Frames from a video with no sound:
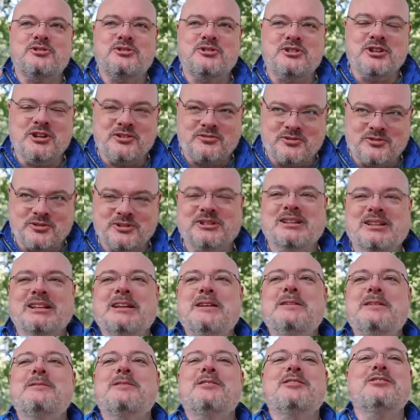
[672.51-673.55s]

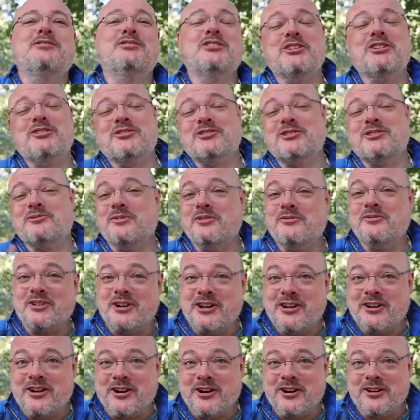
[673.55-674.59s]
differently continues to be
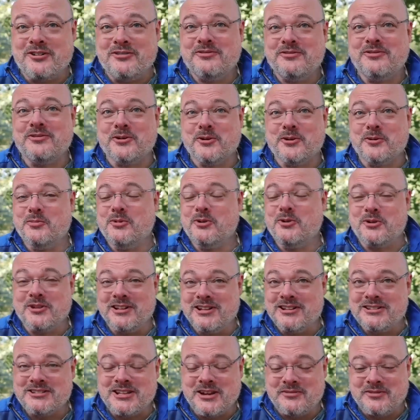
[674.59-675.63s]
very hard for more or
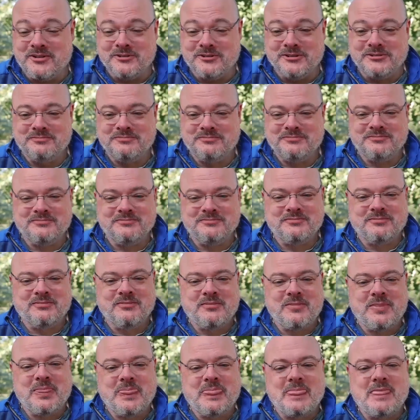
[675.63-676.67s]
less everyone,
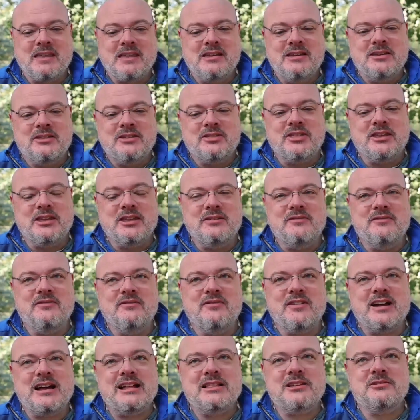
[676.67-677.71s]
the
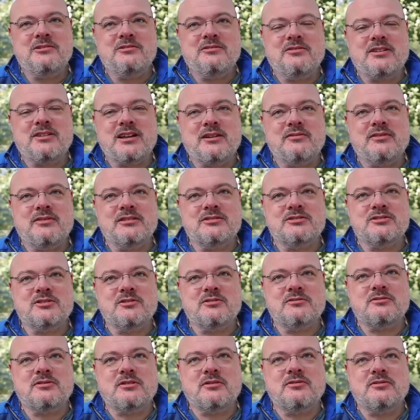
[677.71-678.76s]
value of having
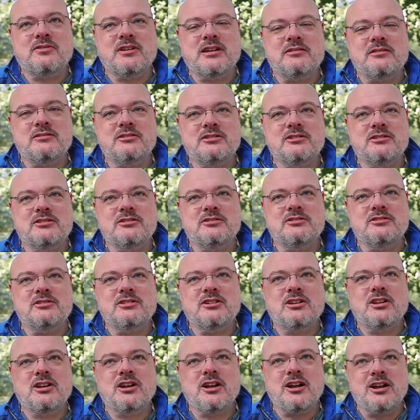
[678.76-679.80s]
software-founded
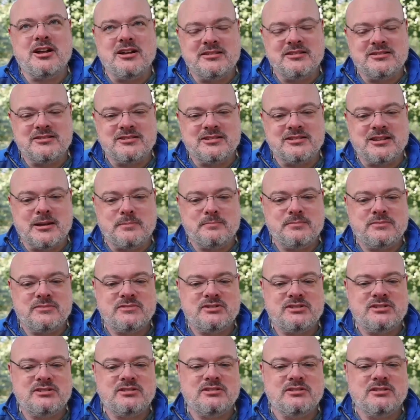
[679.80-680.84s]

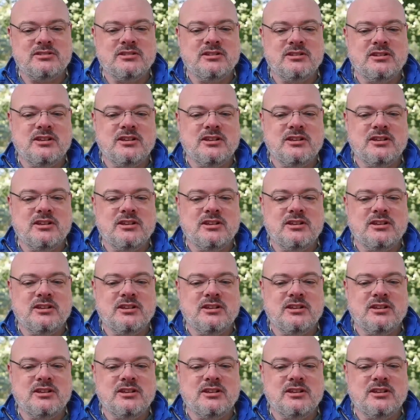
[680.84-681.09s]
concepts